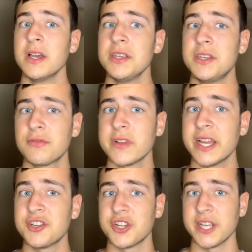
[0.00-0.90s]

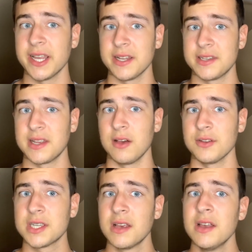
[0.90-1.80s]
differentiated cells.